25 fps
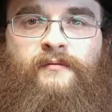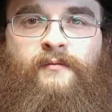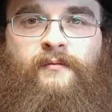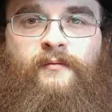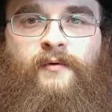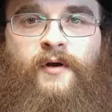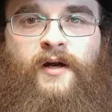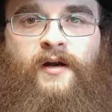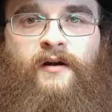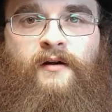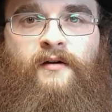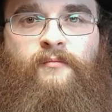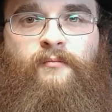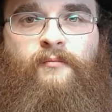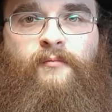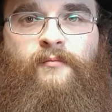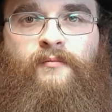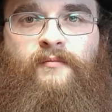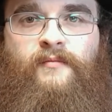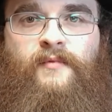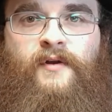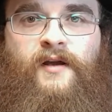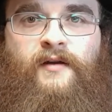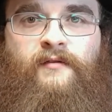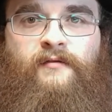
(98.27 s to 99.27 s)
where,
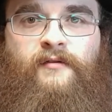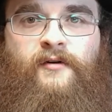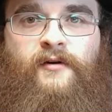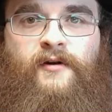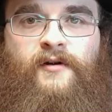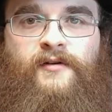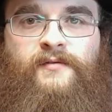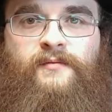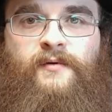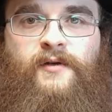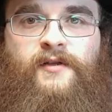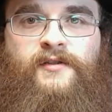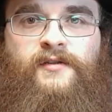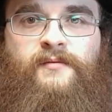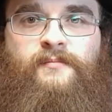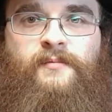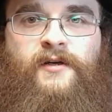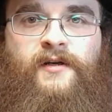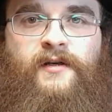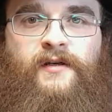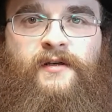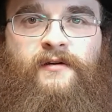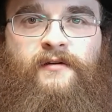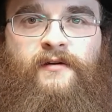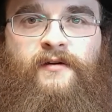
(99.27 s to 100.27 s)
of course, once you
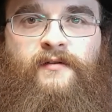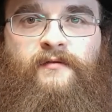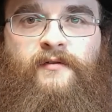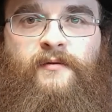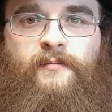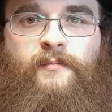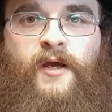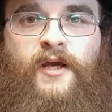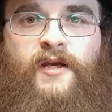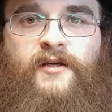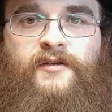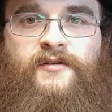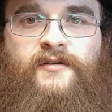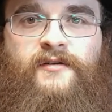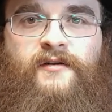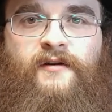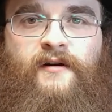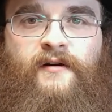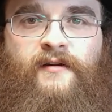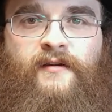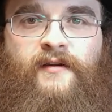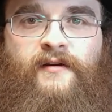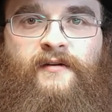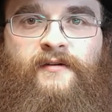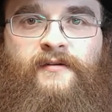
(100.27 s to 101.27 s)
put in your information,
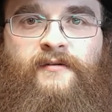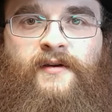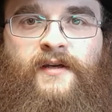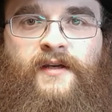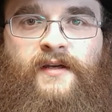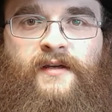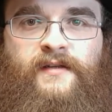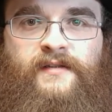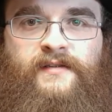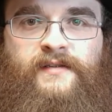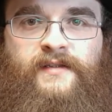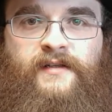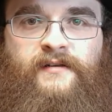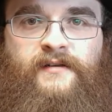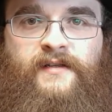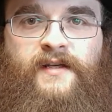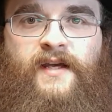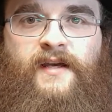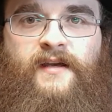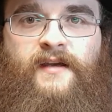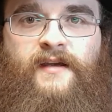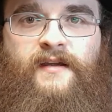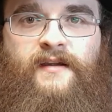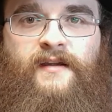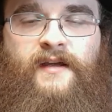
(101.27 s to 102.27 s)
all they're doing is they're
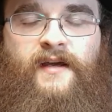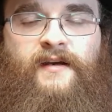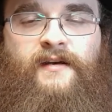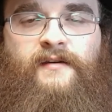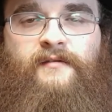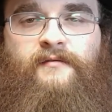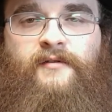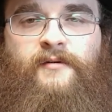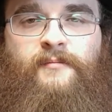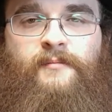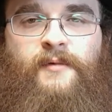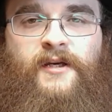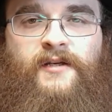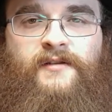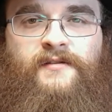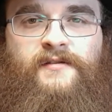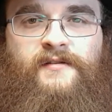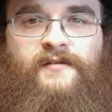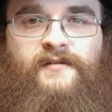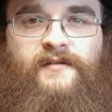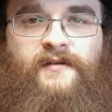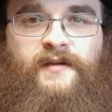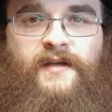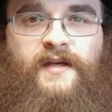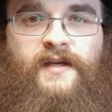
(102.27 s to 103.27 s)
taking that
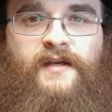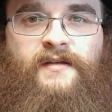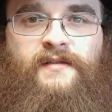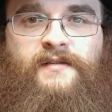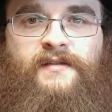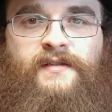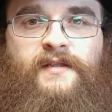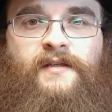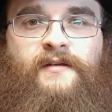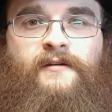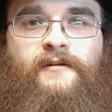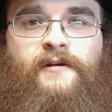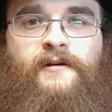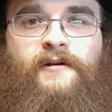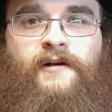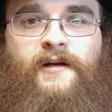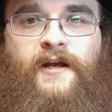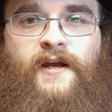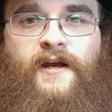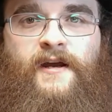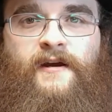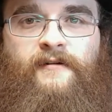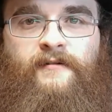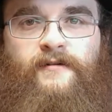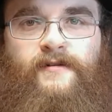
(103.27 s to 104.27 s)
information so they can steal your
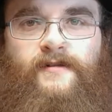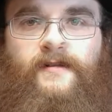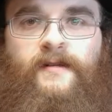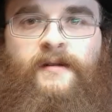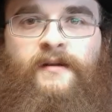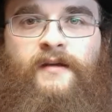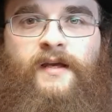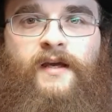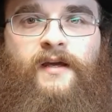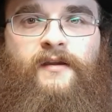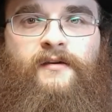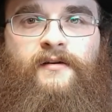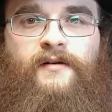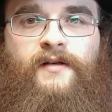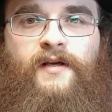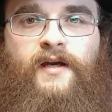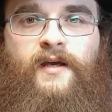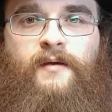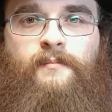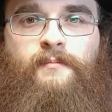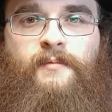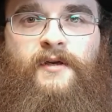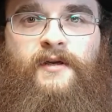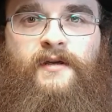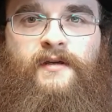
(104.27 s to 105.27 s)
account. The other
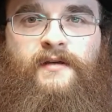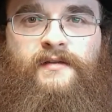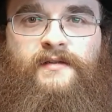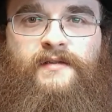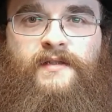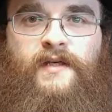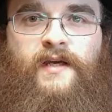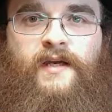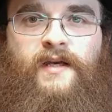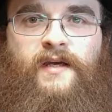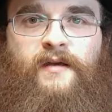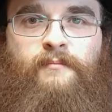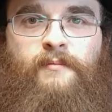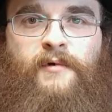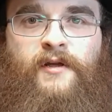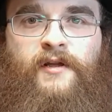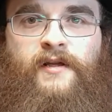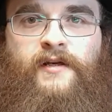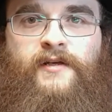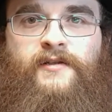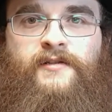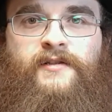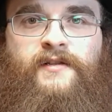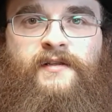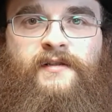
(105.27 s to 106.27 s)
type is a
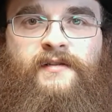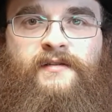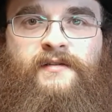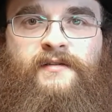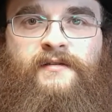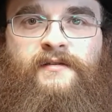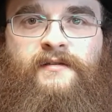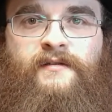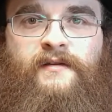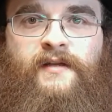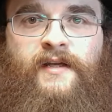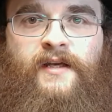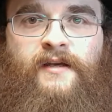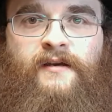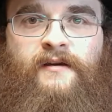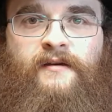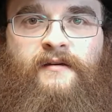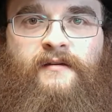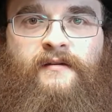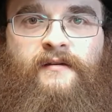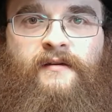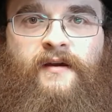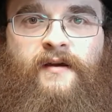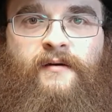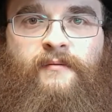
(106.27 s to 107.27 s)
malicious
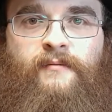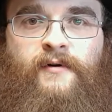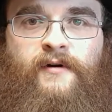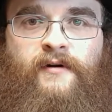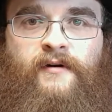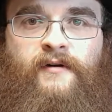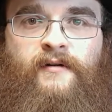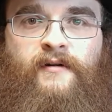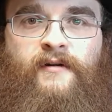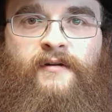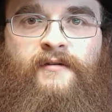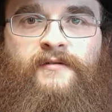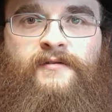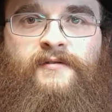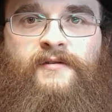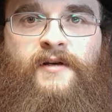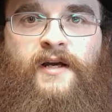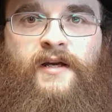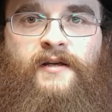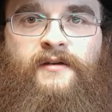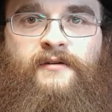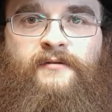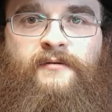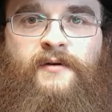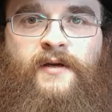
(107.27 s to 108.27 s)
link that will
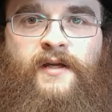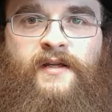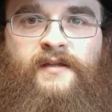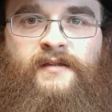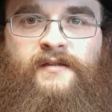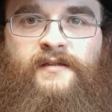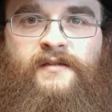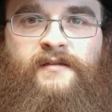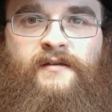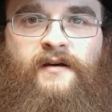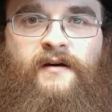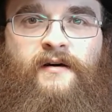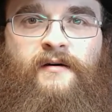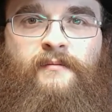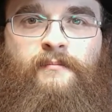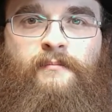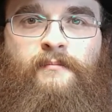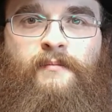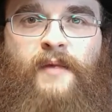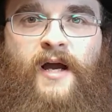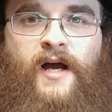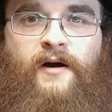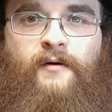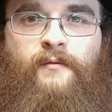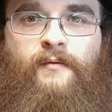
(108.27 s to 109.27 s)
try to install
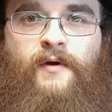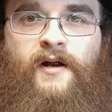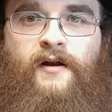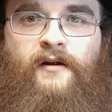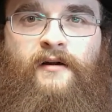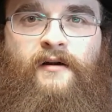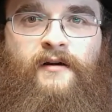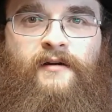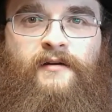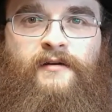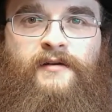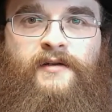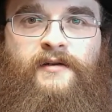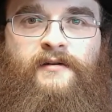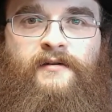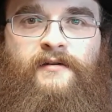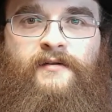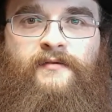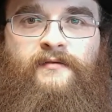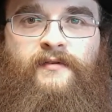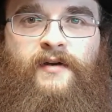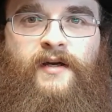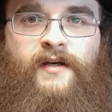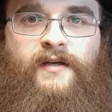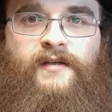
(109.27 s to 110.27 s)
malware onto your
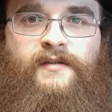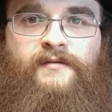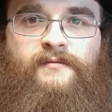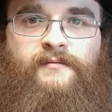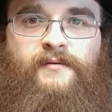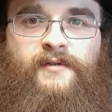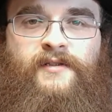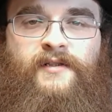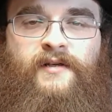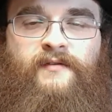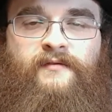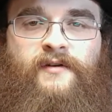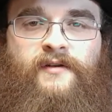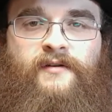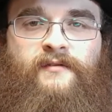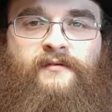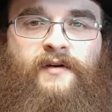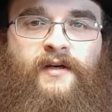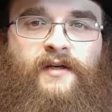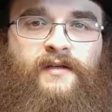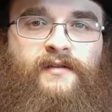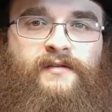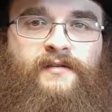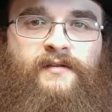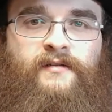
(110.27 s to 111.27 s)
device, whichever
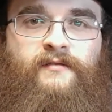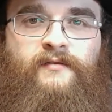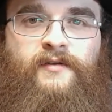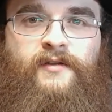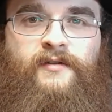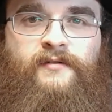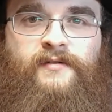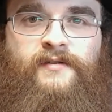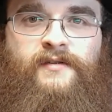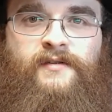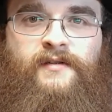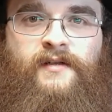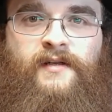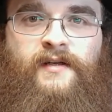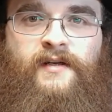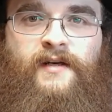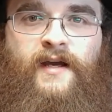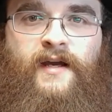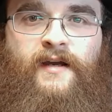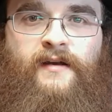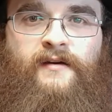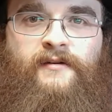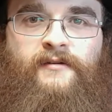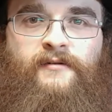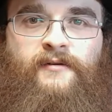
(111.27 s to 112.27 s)
device you've used to
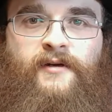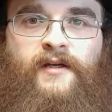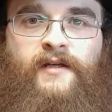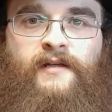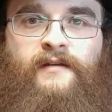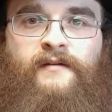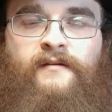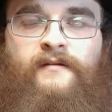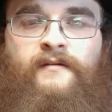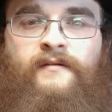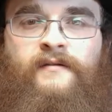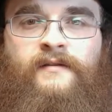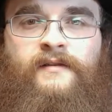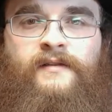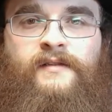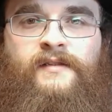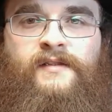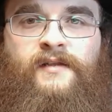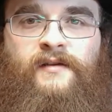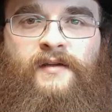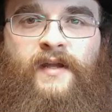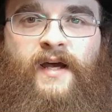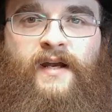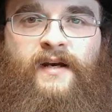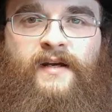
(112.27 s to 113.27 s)
connect to it.
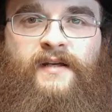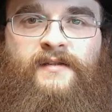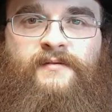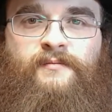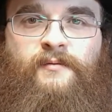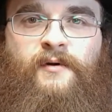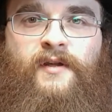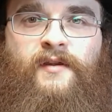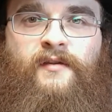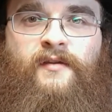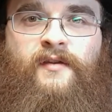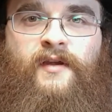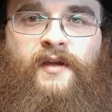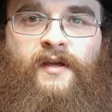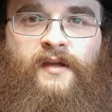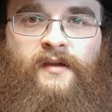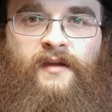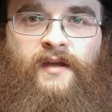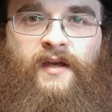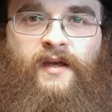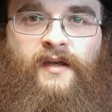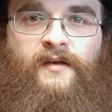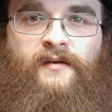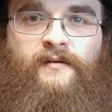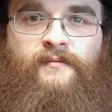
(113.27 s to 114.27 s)
So that is one
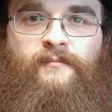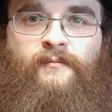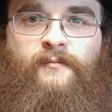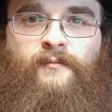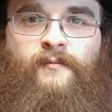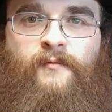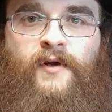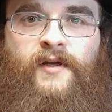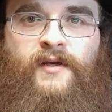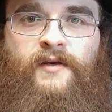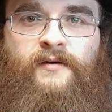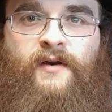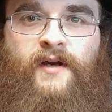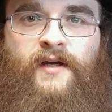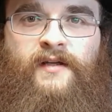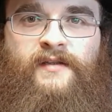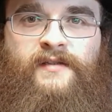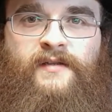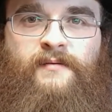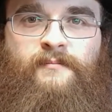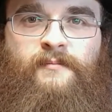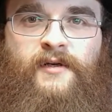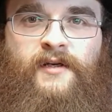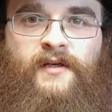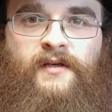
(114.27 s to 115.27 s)
thing that when you add
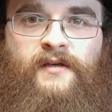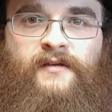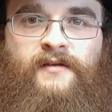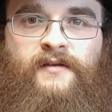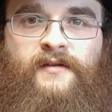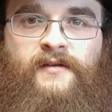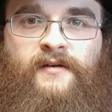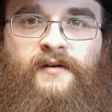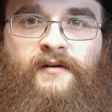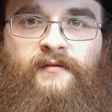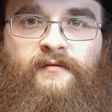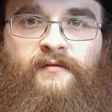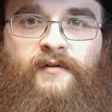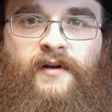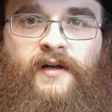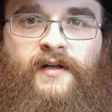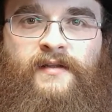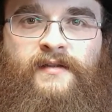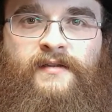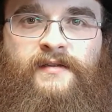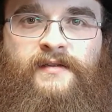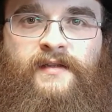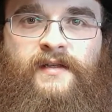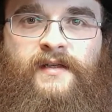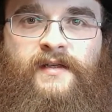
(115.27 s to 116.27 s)
somebody to your
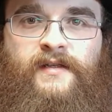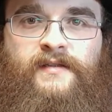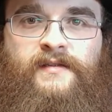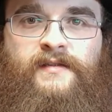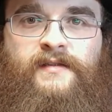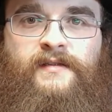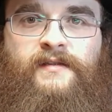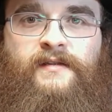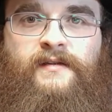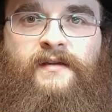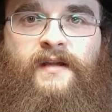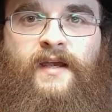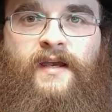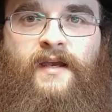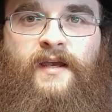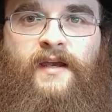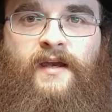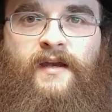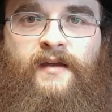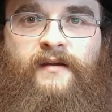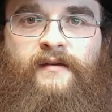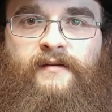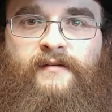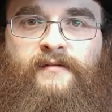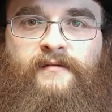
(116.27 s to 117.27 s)
friends list, they
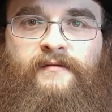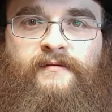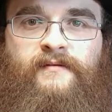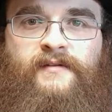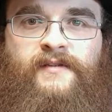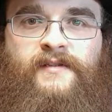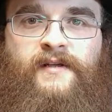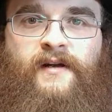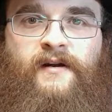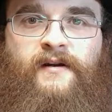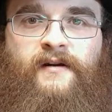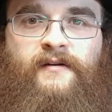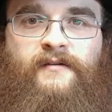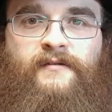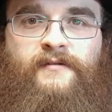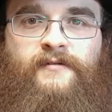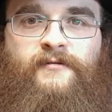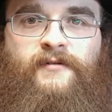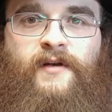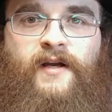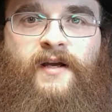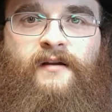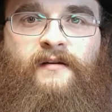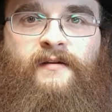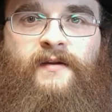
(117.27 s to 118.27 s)
can start
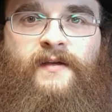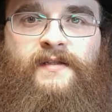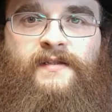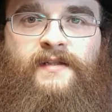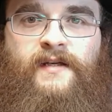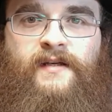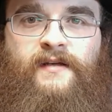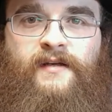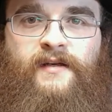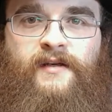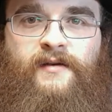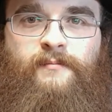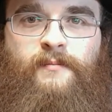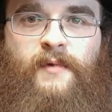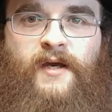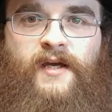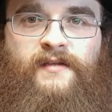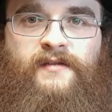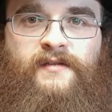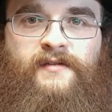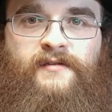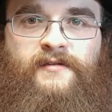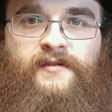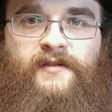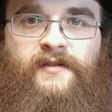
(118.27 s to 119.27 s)
directly sending you
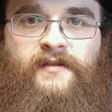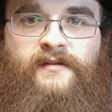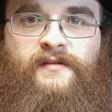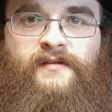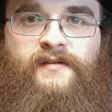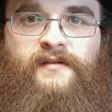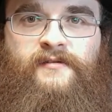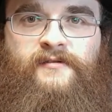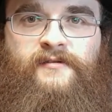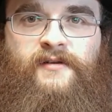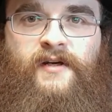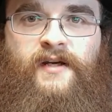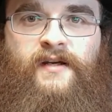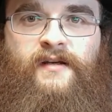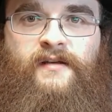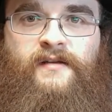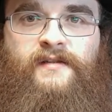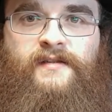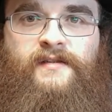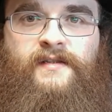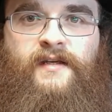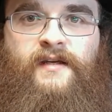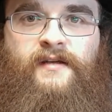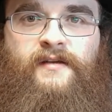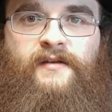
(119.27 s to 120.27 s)
messages and trying
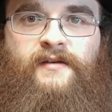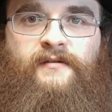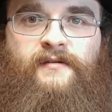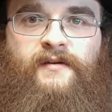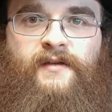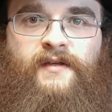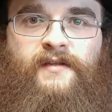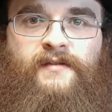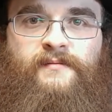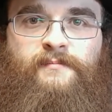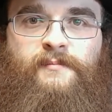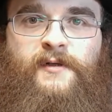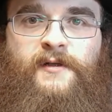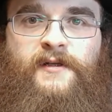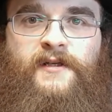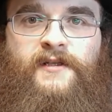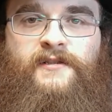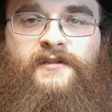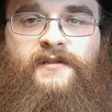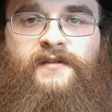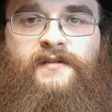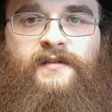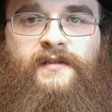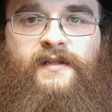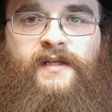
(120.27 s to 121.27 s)
to send you these
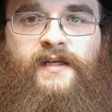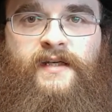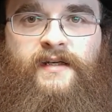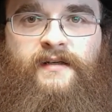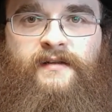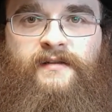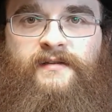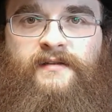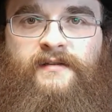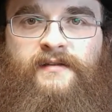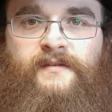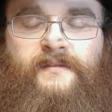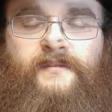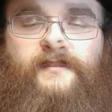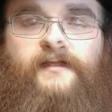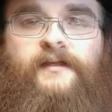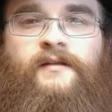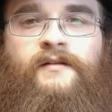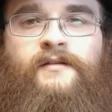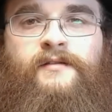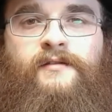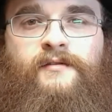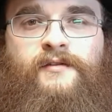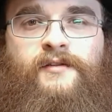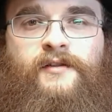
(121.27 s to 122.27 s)
malicious links.
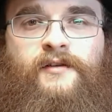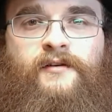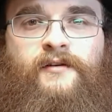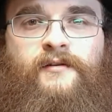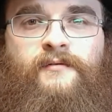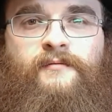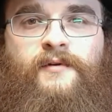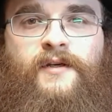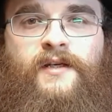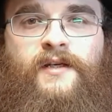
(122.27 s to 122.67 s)
So it's a good